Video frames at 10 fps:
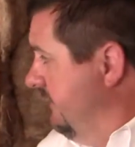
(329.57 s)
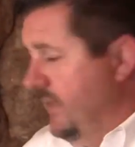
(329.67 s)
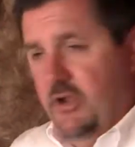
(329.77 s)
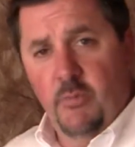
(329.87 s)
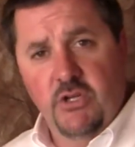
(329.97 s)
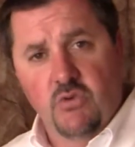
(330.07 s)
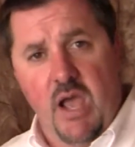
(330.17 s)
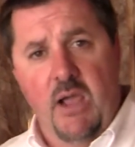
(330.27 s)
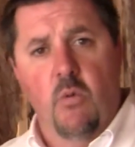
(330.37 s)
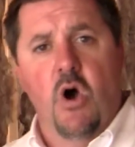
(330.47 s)
Then they'll be
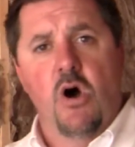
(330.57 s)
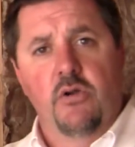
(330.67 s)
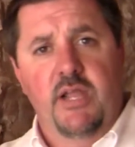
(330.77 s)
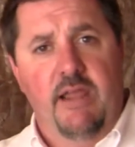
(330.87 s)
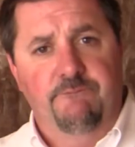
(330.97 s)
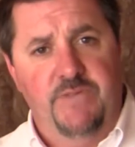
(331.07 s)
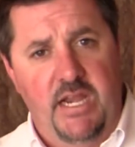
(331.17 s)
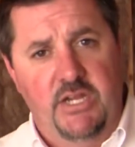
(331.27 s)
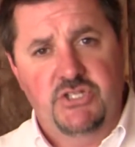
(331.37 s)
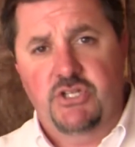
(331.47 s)
drywalled and
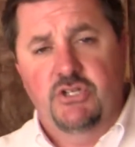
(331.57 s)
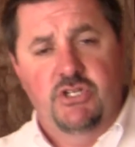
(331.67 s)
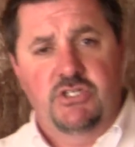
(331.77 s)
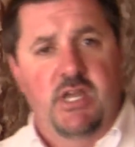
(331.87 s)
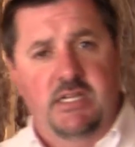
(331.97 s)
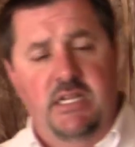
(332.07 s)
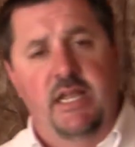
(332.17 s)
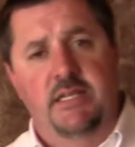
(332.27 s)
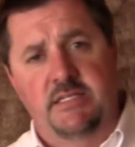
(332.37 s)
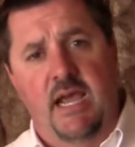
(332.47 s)
finished just like
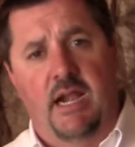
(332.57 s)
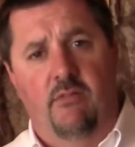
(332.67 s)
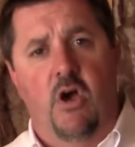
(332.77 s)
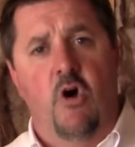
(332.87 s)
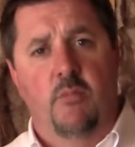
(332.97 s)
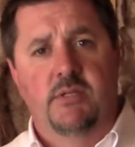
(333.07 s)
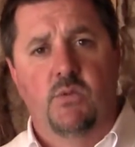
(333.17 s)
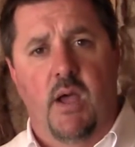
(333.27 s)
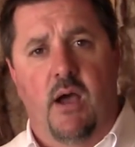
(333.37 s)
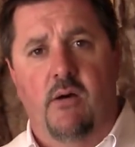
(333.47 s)
the inside of the home as
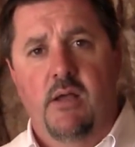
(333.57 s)
well.